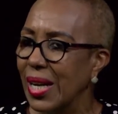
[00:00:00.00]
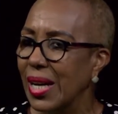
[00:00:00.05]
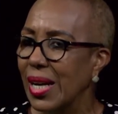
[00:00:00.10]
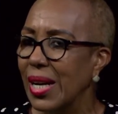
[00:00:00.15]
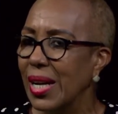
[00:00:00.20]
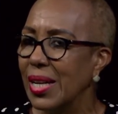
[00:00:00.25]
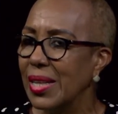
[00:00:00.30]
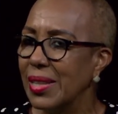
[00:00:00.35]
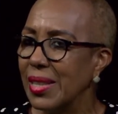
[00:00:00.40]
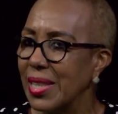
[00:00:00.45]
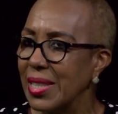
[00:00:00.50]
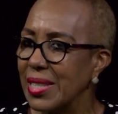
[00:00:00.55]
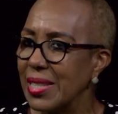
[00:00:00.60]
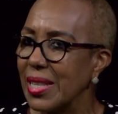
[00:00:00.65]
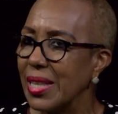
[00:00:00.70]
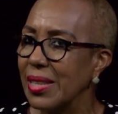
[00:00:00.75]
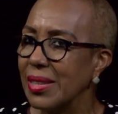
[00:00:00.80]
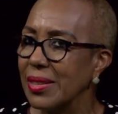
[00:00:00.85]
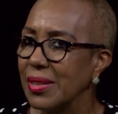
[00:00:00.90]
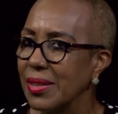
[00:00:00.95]
And they
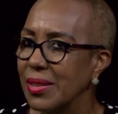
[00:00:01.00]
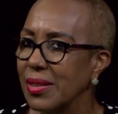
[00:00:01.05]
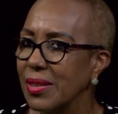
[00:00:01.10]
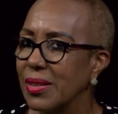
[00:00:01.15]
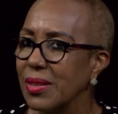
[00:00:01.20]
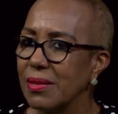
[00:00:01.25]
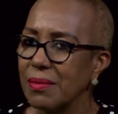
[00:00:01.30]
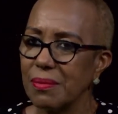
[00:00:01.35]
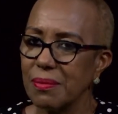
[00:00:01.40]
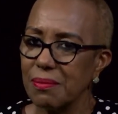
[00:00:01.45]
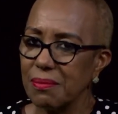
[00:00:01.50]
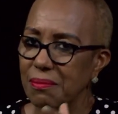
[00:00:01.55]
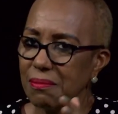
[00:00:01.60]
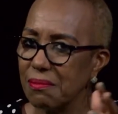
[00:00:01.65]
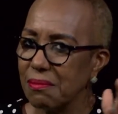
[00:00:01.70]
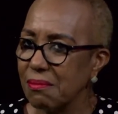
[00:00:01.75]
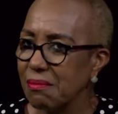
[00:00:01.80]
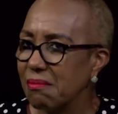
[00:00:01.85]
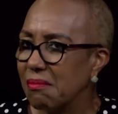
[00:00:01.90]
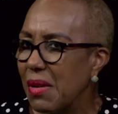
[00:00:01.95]
said
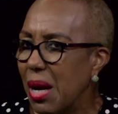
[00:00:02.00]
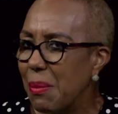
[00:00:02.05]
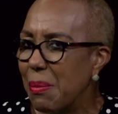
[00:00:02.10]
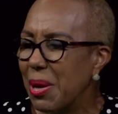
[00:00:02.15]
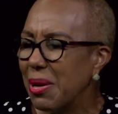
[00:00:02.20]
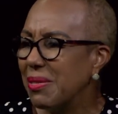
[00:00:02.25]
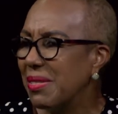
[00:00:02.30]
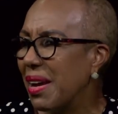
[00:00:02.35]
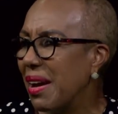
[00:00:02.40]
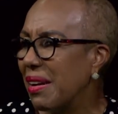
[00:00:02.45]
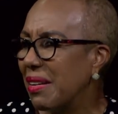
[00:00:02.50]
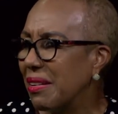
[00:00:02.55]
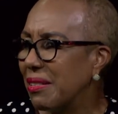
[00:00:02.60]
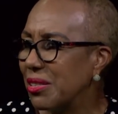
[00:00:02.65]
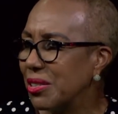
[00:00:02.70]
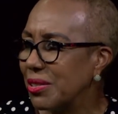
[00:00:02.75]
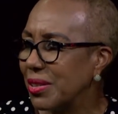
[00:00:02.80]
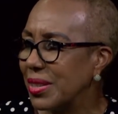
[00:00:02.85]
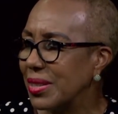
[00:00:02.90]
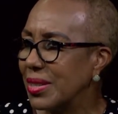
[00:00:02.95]
about
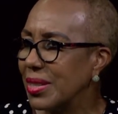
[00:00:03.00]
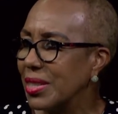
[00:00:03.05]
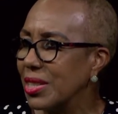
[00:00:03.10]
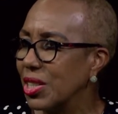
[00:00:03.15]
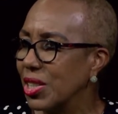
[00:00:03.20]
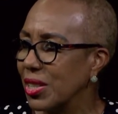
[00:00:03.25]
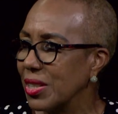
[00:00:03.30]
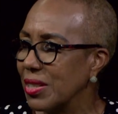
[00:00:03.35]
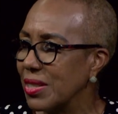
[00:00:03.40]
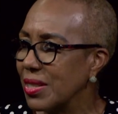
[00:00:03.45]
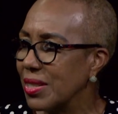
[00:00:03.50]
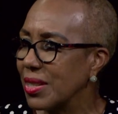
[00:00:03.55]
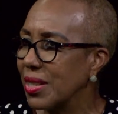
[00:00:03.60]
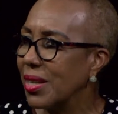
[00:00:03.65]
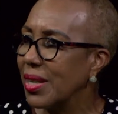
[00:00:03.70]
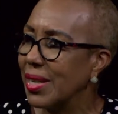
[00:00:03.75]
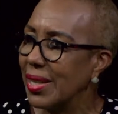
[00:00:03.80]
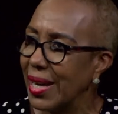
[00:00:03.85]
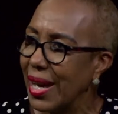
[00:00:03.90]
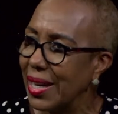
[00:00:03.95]
900 teachers
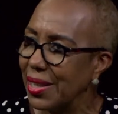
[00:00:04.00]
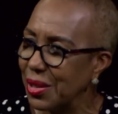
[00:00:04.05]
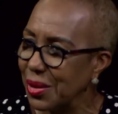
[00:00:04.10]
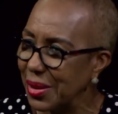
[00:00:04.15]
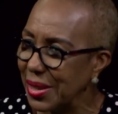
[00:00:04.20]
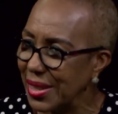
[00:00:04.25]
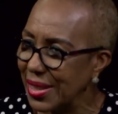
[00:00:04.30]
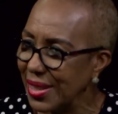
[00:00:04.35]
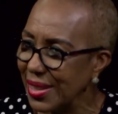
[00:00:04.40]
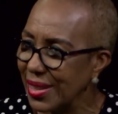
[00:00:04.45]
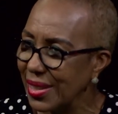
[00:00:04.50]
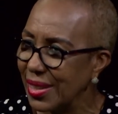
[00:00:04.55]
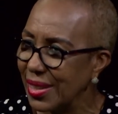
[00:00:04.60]
annually